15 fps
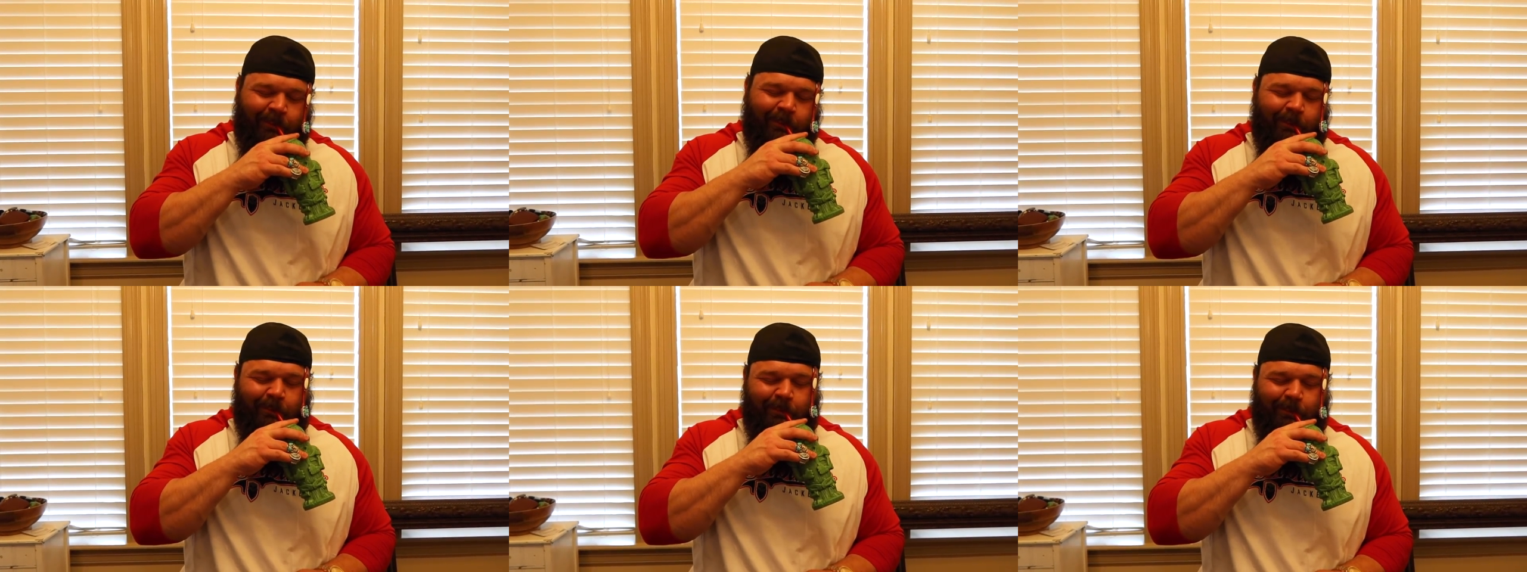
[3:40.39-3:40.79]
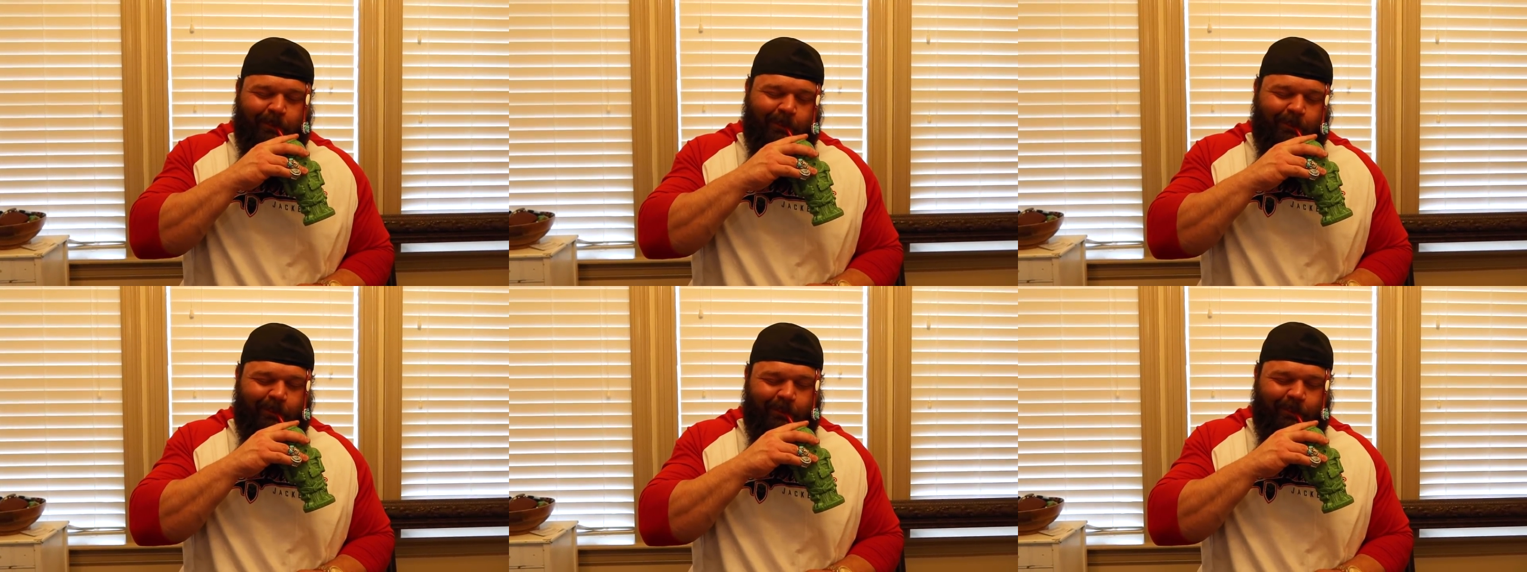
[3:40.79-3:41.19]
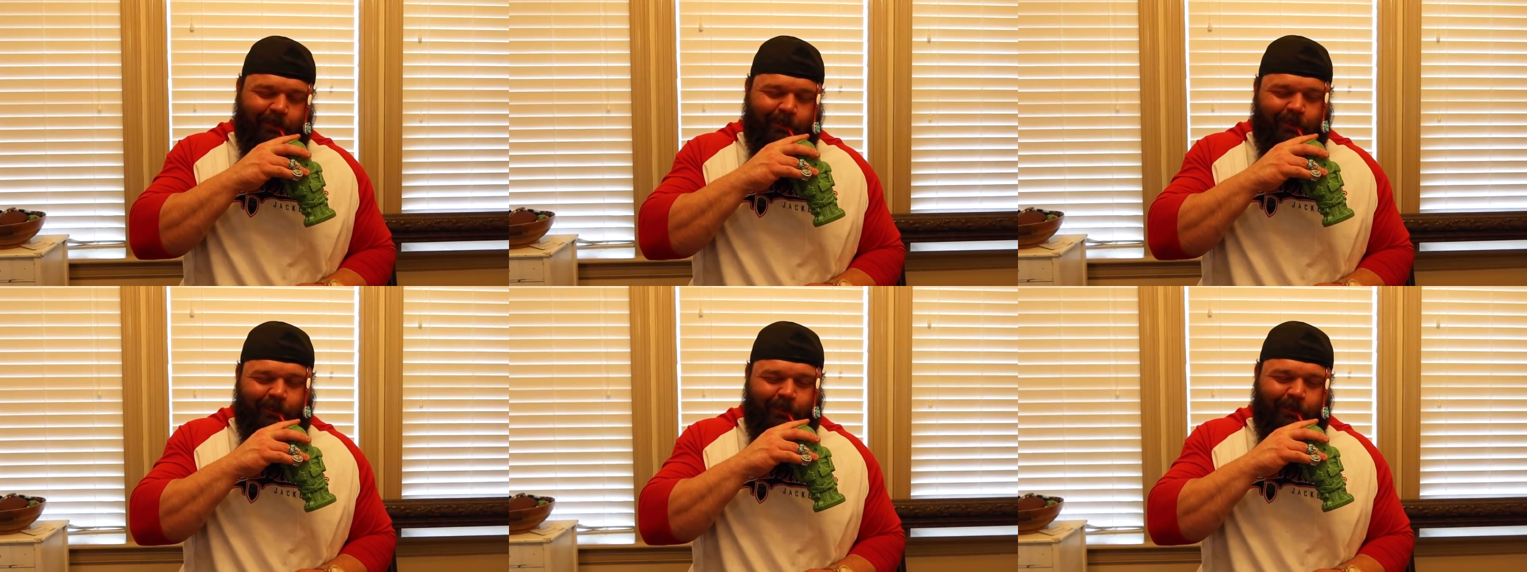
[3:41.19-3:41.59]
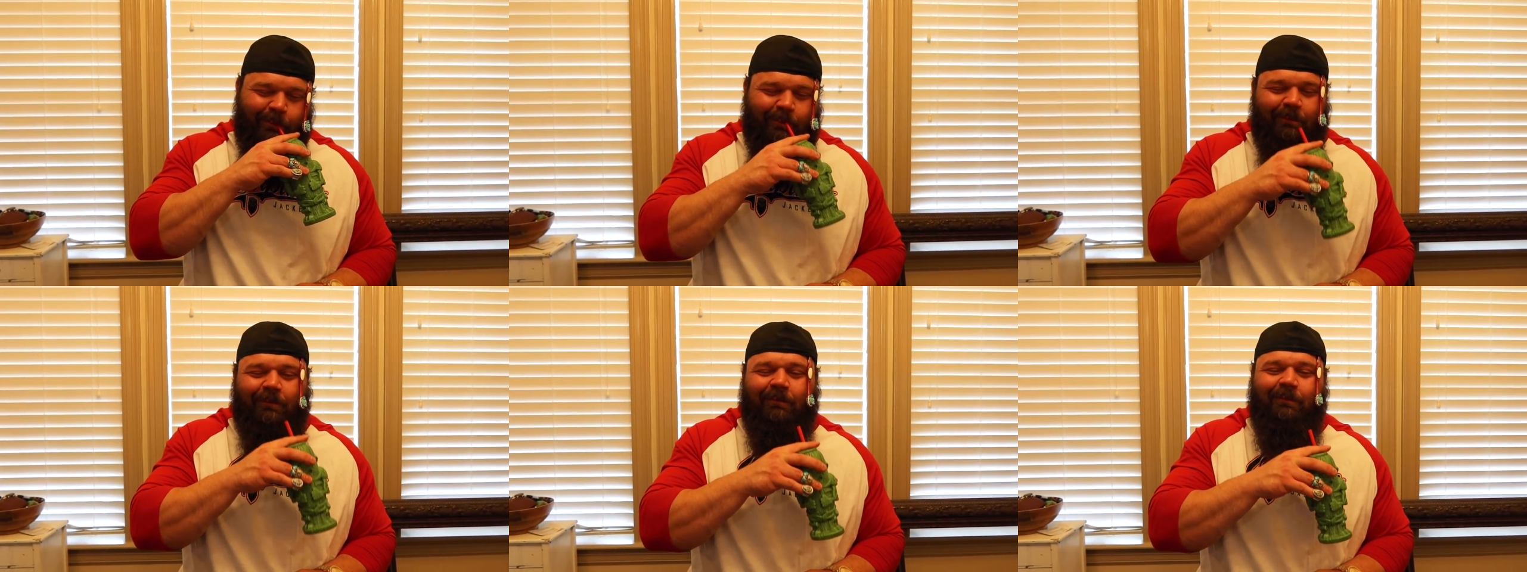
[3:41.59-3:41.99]

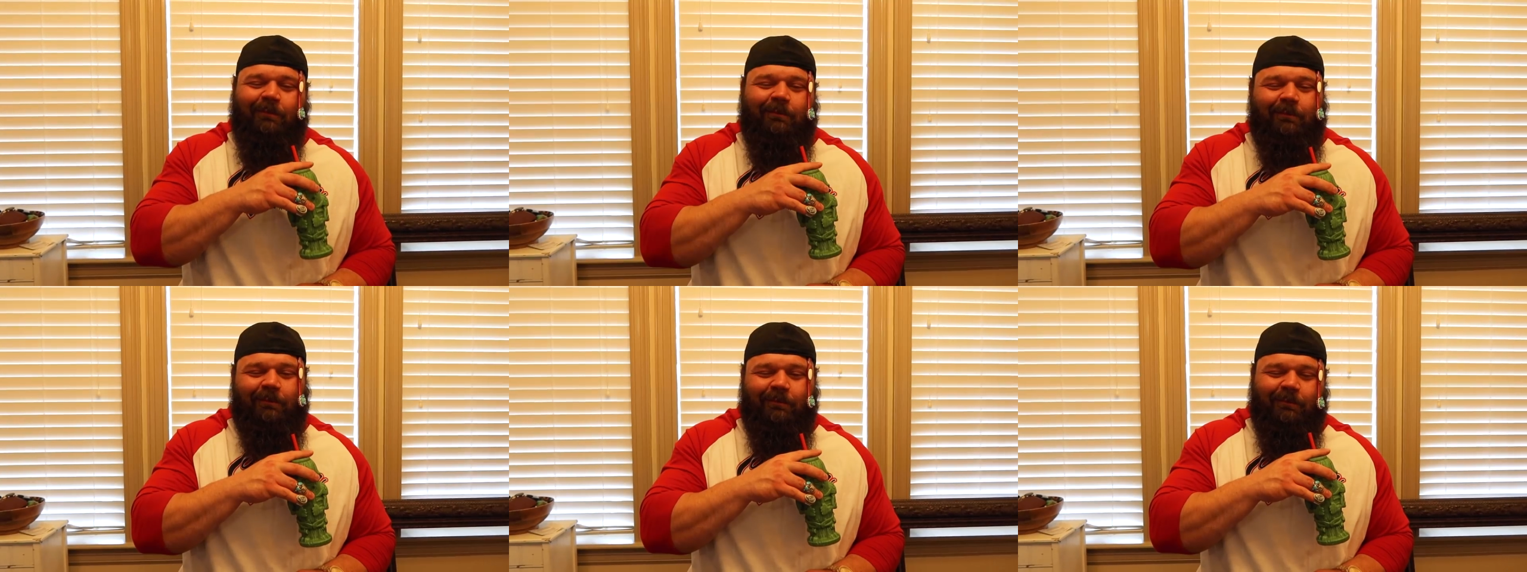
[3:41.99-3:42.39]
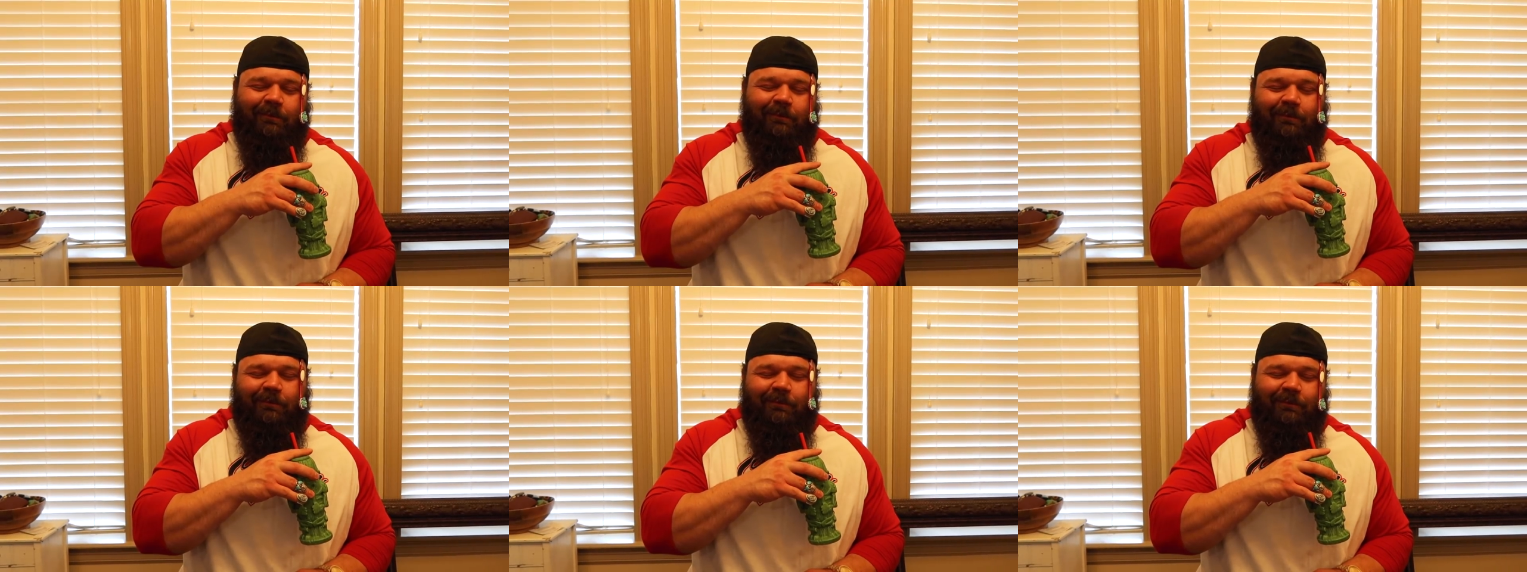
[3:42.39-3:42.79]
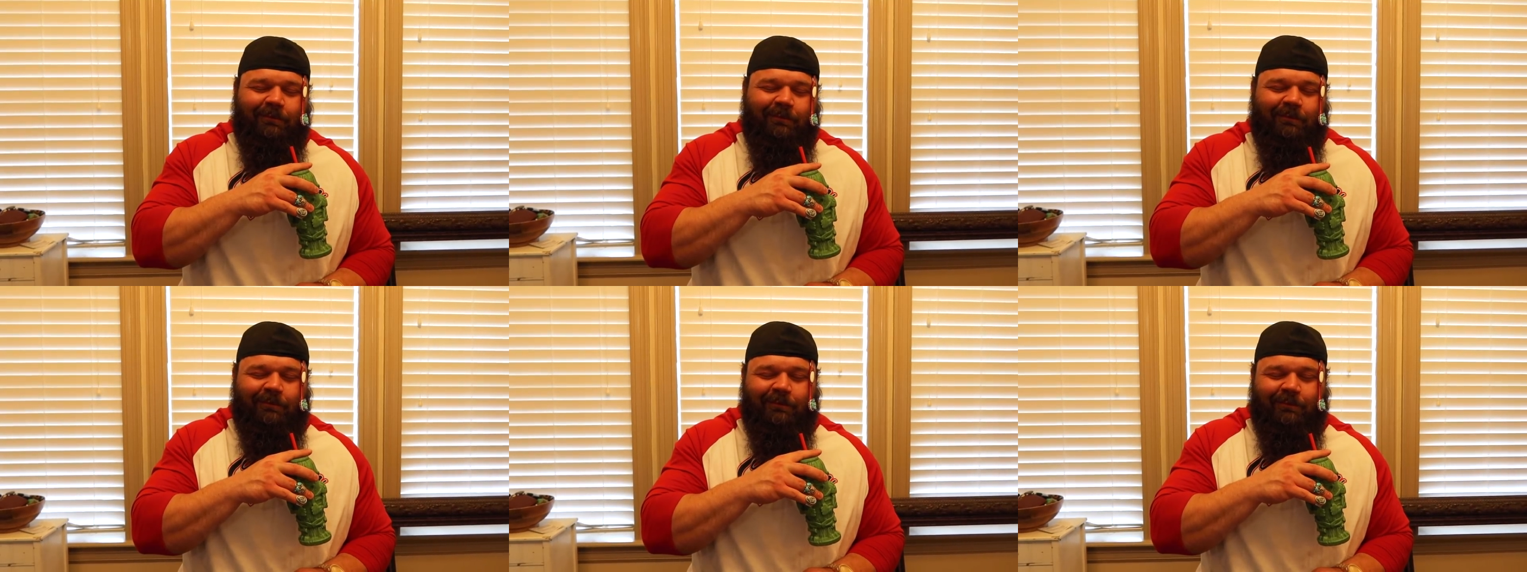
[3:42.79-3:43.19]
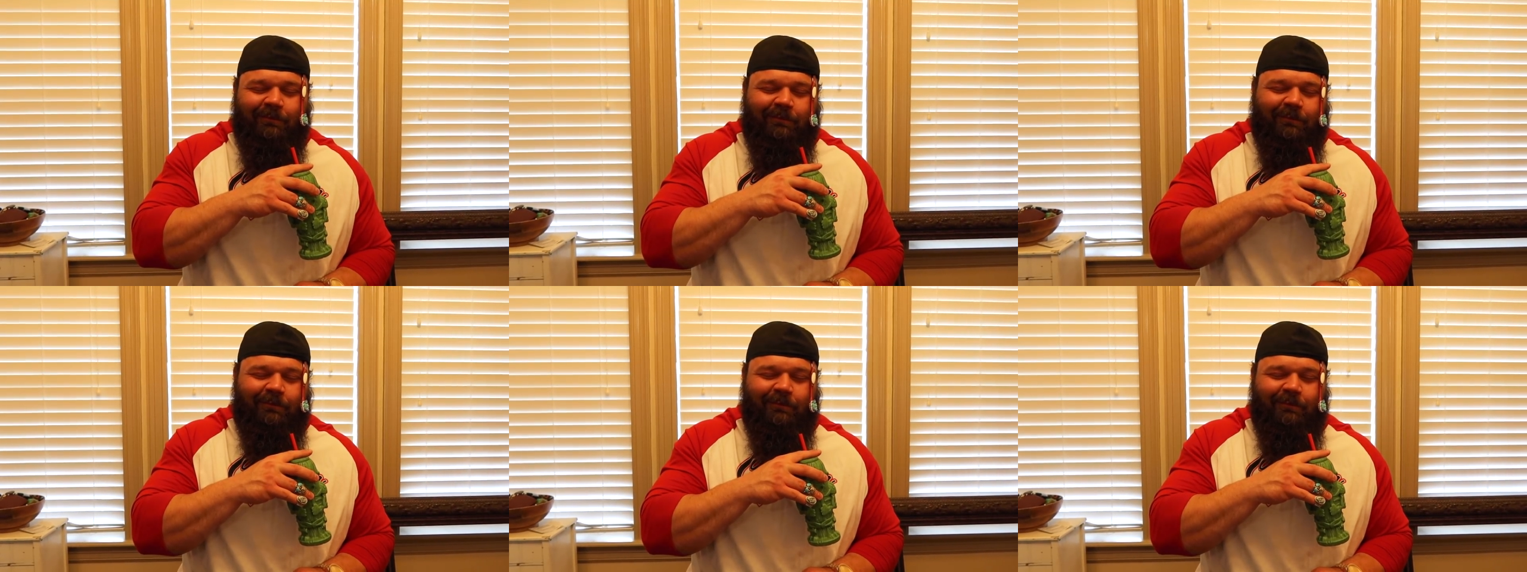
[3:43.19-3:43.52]
(silence)